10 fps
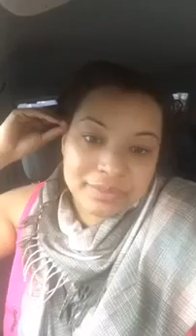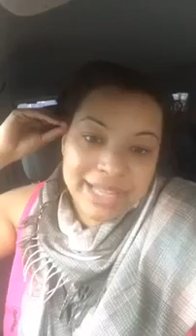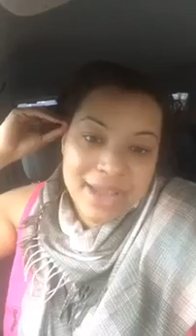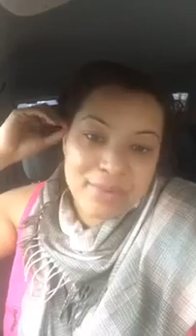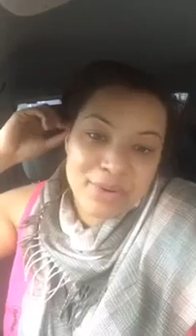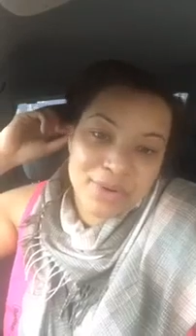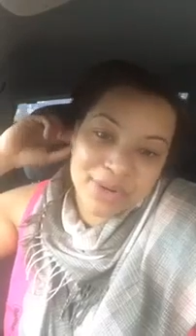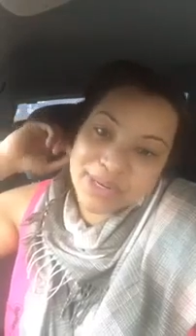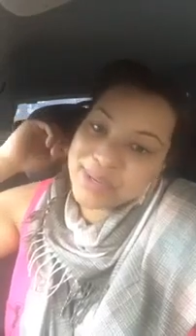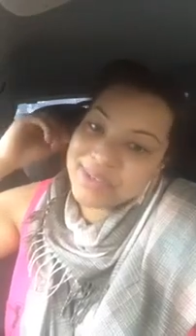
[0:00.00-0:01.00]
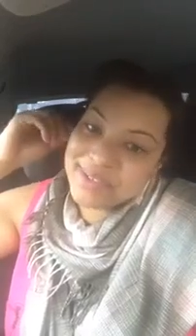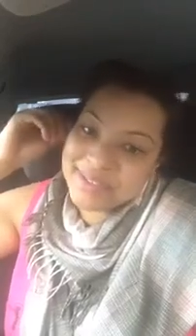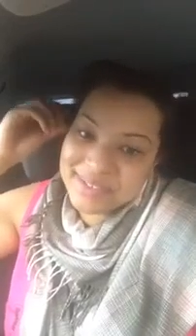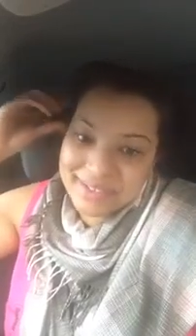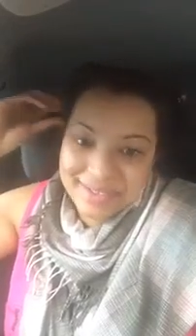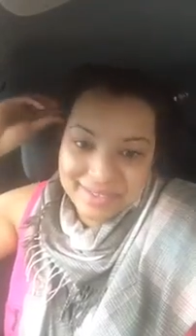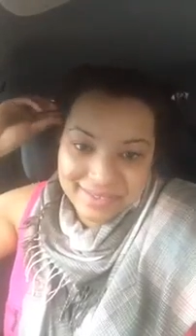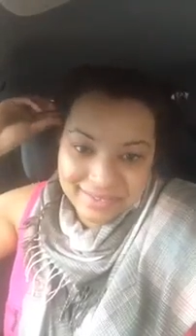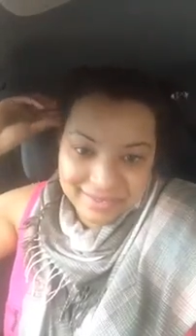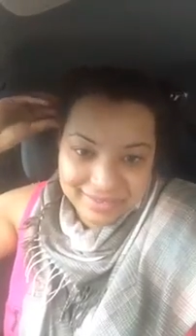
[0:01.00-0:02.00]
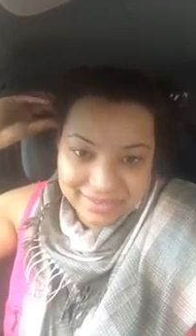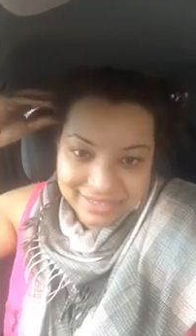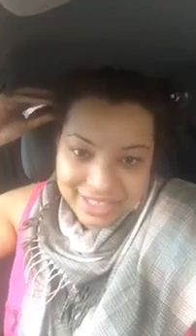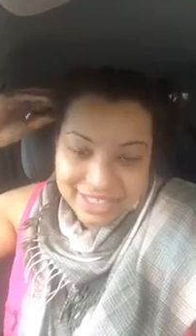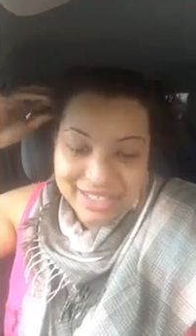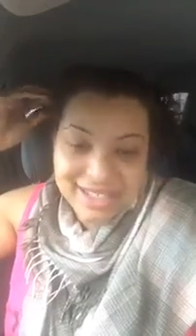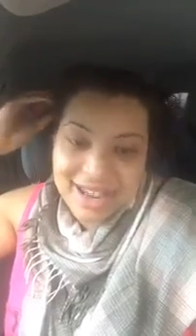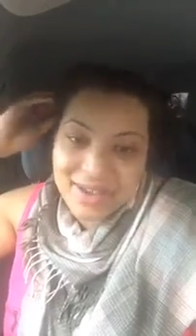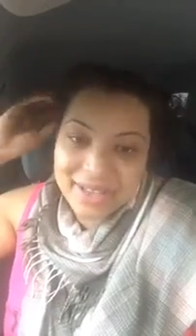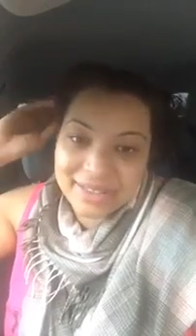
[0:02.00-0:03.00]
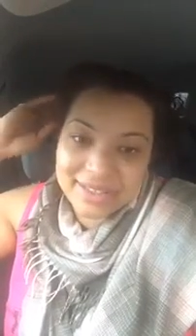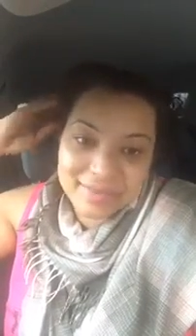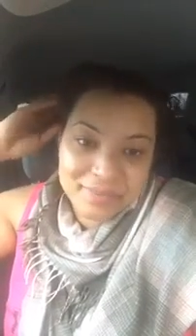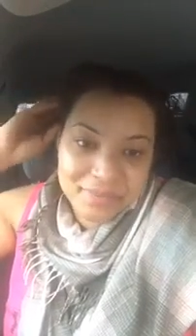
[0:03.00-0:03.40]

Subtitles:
Hey, boo crew. Good looking out, Anthony.